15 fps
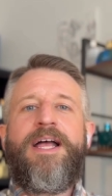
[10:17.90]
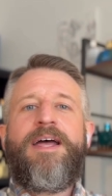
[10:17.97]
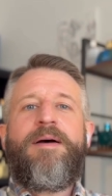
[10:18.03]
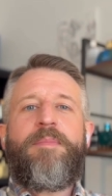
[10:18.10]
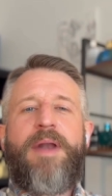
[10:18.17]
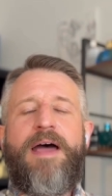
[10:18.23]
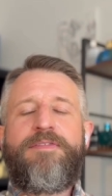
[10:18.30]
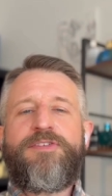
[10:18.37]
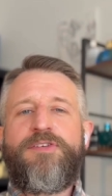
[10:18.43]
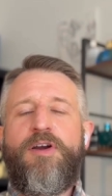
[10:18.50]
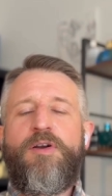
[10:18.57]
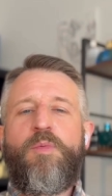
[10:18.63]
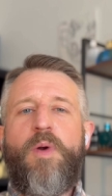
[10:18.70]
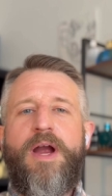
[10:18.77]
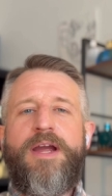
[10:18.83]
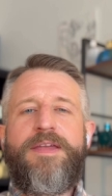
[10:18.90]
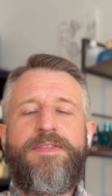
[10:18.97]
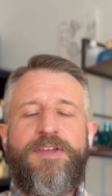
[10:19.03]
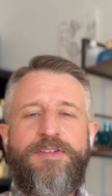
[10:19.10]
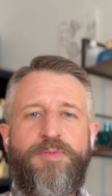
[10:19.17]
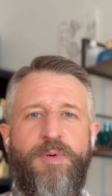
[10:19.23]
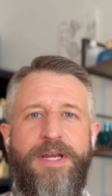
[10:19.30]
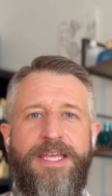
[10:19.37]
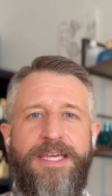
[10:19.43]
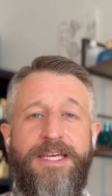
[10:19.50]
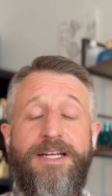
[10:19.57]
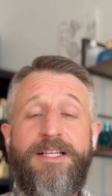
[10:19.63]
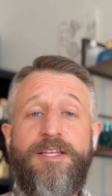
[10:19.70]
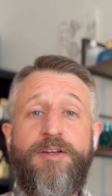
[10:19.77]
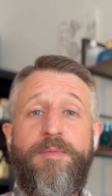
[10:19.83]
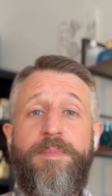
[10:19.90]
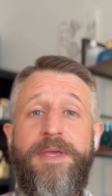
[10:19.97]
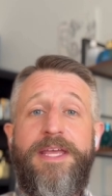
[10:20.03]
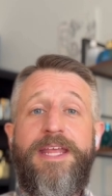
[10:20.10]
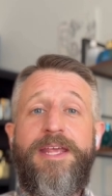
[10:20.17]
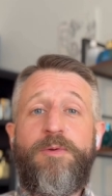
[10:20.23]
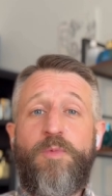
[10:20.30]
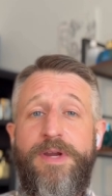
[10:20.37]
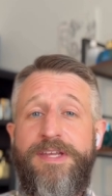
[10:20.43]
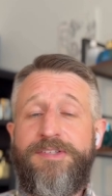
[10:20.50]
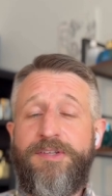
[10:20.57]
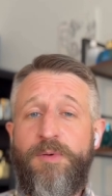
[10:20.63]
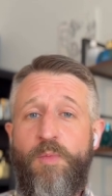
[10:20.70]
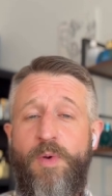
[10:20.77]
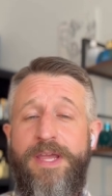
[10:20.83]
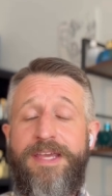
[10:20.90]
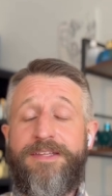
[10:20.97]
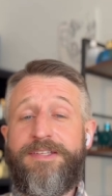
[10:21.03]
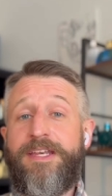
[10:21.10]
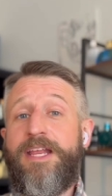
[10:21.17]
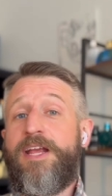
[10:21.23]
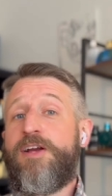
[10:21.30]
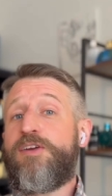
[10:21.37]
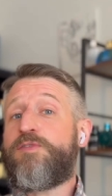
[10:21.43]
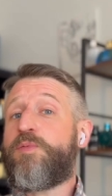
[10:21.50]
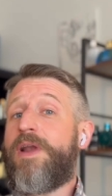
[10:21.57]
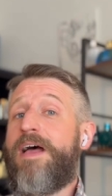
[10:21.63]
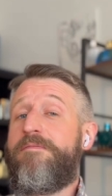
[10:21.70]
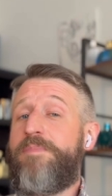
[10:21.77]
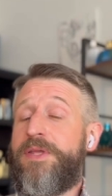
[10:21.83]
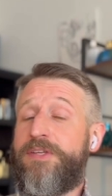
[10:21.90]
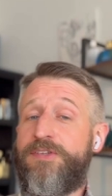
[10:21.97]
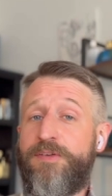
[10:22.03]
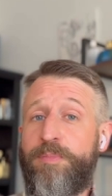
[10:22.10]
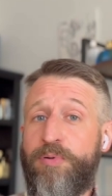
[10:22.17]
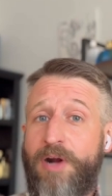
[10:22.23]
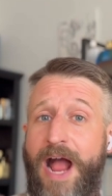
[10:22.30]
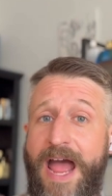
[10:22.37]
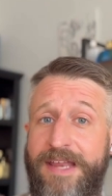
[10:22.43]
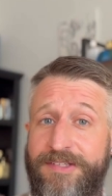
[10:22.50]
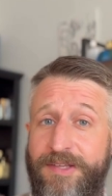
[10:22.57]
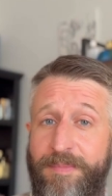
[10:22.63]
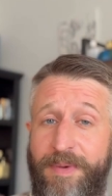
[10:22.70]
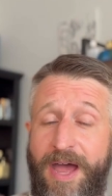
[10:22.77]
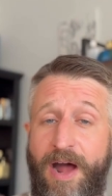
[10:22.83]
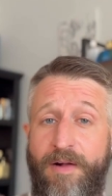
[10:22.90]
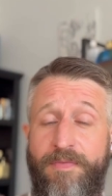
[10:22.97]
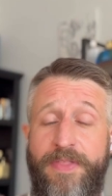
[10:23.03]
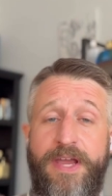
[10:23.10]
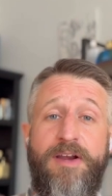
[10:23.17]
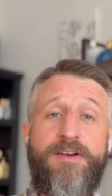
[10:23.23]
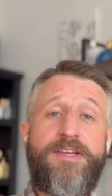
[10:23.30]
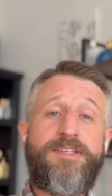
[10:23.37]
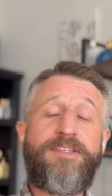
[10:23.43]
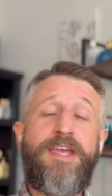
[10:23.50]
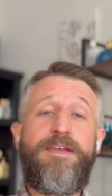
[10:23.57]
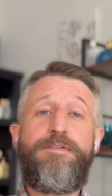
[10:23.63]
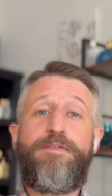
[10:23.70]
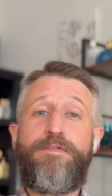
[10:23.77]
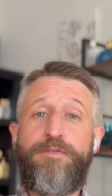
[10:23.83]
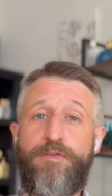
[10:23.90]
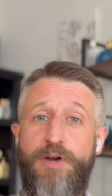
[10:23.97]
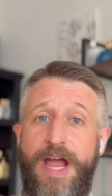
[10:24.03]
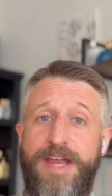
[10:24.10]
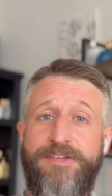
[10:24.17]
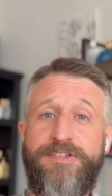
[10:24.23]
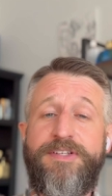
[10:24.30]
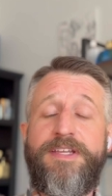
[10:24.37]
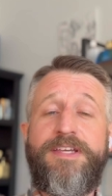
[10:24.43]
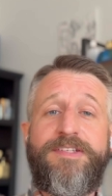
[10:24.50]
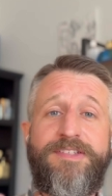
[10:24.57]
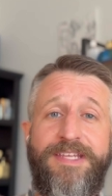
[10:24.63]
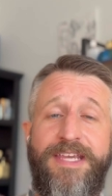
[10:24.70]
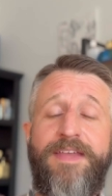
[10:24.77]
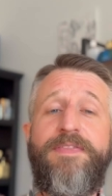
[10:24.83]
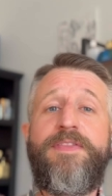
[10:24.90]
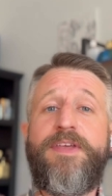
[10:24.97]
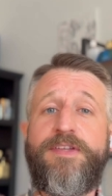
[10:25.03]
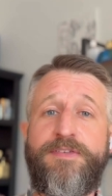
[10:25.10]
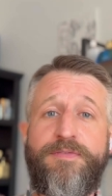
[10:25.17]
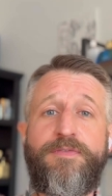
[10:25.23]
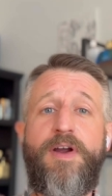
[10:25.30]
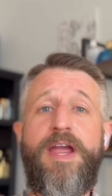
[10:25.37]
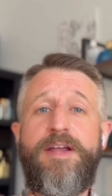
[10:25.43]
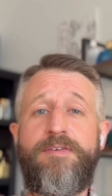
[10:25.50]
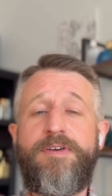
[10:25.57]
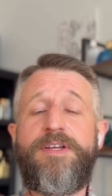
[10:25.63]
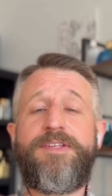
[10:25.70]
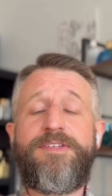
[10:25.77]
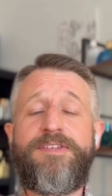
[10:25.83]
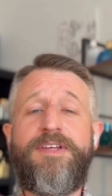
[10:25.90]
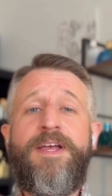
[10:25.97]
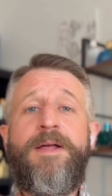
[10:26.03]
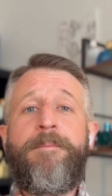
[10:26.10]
But I've started wearing this one again a little bit in recent weeks, and here's what I've been surprised about. There is a freshness in this fragrance